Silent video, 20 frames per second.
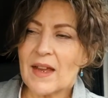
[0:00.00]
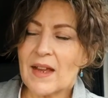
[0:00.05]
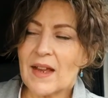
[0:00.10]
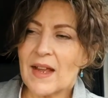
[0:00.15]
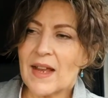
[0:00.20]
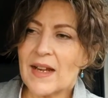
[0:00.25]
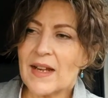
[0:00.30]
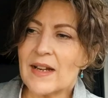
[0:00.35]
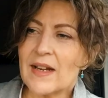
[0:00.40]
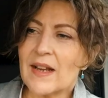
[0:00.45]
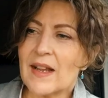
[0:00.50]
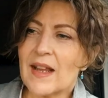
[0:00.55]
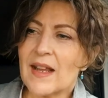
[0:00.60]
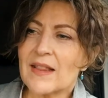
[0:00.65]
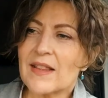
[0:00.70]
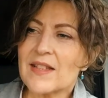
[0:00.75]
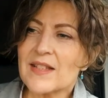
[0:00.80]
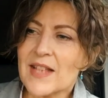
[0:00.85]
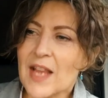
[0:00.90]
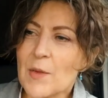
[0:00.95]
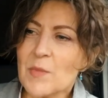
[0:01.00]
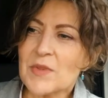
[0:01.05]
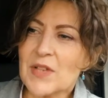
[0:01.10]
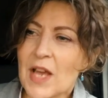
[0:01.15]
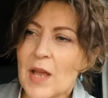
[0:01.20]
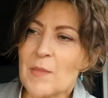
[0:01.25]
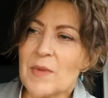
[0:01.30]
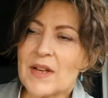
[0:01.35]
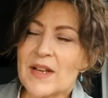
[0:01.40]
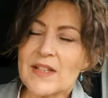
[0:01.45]
And at the same
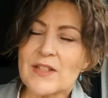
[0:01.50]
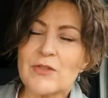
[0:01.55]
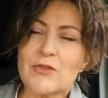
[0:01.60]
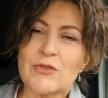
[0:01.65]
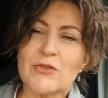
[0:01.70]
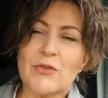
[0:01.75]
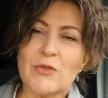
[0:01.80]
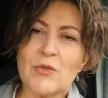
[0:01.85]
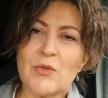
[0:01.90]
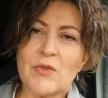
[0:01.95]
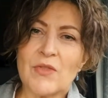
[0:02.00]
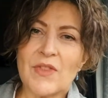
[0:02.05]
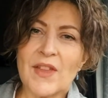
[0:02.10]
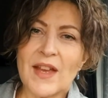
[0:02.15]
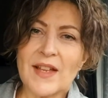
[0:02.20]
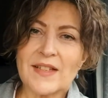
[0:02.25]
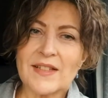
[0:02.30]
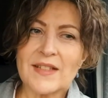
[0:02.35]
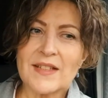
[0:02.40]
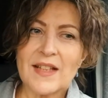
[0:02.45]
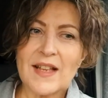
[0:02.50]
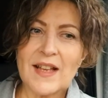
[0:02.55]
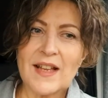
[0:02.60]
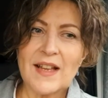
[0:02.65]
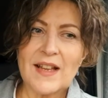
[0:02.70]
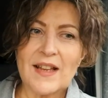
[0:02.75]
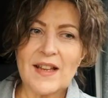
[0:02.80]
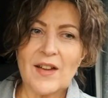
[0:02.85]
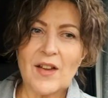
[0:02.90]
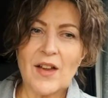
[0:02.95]
time, it is true that
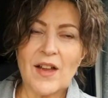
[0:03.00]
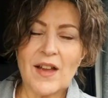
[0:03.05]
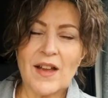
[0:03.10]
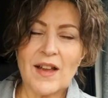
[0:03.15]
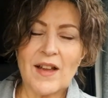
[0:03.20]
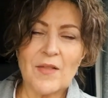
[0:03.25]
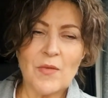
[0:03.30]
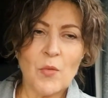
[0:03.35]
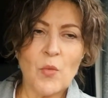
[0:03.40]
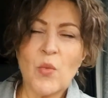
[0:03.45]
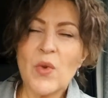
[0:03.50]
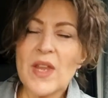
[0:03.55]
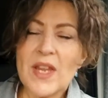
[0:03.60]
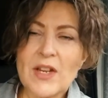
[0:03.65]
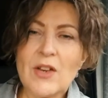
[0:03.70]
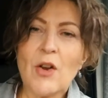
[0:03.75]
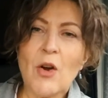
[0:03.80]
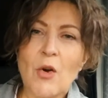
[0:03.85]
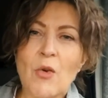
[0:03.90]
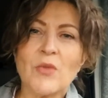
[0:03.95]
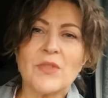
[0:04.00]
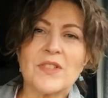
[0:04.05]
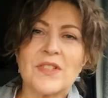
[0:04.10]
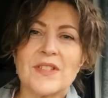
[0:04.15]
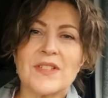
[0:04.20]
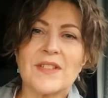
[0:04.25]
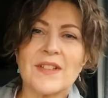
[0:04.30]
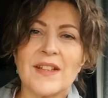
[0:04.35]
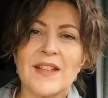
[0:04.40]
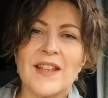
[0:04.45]
we
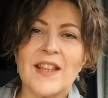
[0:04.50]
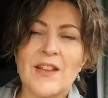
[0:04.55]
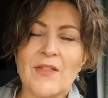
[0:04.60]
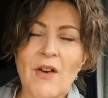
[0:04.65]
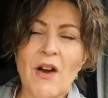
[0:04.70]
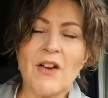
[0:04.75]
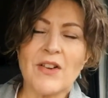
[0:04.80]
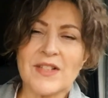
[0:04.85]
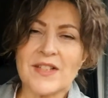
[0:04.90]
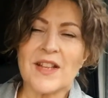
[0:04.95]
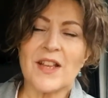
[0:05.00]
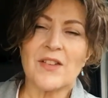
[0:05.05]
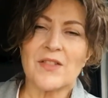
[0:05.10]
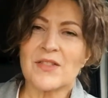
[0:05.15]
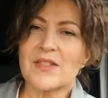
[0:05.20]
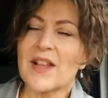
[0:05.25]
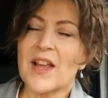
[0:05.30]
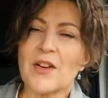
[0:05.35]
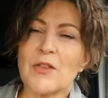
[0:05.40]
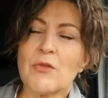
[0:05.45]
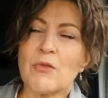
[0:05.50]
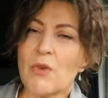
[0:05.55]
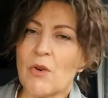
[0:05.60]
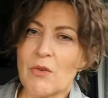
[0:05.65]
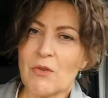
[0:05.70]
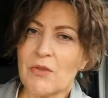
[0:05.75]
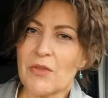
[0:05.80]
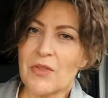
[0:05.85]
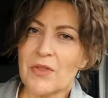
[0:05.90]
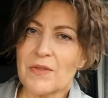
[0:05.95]
don't give ourselves that
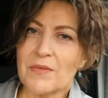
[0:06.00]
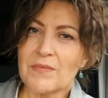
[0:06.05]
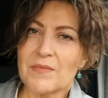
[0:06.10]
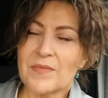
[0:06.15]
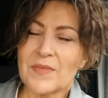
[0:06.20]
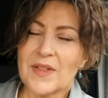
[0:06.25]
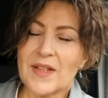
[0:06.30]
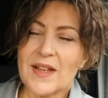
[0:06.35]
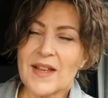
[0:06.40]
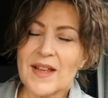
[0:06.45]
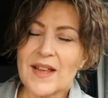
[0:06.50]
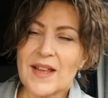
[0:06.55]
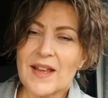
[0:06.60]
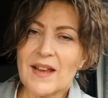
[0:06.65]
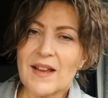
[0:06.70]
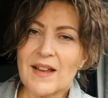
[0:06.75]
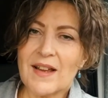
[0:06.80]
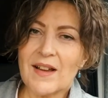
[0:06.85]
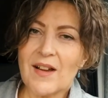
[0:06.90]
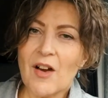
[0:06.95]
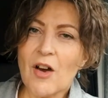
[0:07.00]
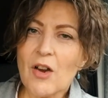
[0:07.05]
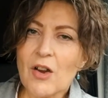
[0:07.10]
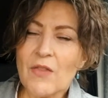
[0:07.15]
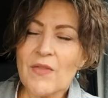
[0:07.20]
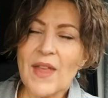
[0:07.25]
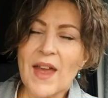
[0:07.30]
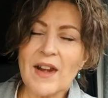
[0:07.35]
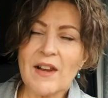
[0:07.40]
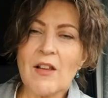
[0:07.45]
growth. All
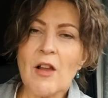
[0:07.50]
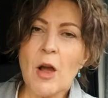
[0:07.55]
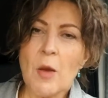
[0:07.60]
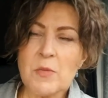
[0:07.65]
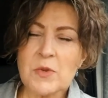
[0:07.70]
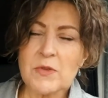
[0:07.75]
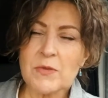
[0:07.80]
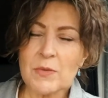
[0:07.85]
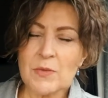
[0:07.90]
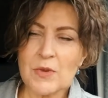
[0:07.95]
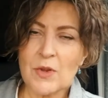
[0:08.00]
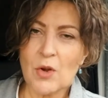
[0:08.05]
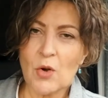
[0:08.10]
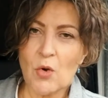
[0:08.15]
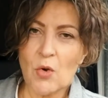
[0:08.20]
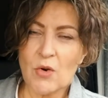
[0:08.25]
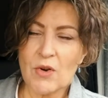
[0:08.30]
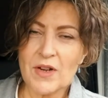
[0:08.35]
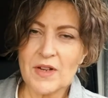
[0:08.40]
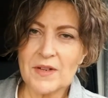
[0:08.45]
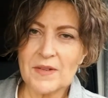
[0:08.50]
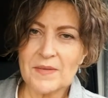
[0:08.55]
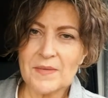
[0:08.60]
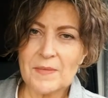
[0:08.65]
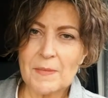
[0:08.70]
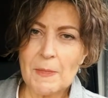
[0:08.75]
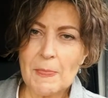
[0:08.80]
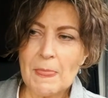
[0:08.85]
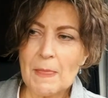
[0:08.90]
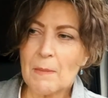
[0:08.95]
of that comes from the Lord,
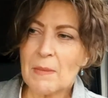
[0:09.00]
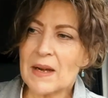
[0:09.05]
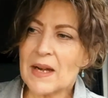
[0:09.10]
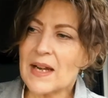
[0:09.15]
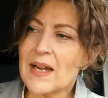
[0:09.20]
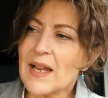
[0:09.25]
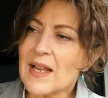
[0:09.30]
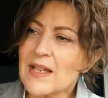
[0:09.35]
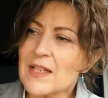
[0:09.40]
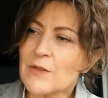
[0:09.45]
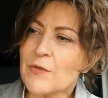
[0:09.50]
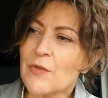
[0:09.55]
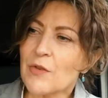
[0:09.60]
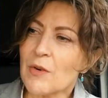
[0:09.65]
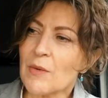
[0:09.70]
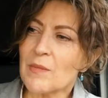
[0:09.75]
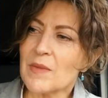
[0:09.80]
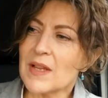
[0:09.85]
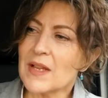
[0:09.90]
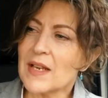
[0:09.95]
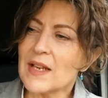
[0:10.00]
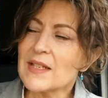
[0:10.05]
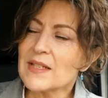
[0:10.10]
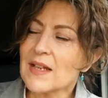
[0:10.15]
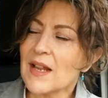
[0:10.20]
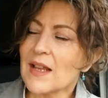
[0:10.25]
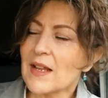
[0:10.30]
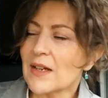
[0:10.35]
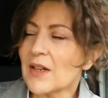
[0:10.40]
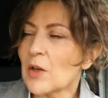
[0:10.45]
but it is
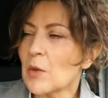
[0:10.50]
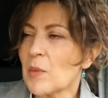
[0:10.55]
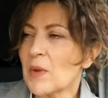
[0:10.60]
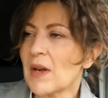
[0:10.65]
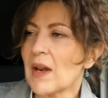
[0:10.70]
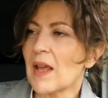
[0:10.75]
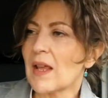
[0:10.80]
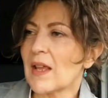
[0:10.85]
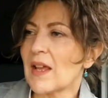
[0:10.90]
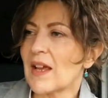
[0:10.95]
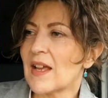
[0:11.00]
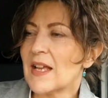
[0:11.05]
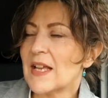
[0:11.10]
like a little bit like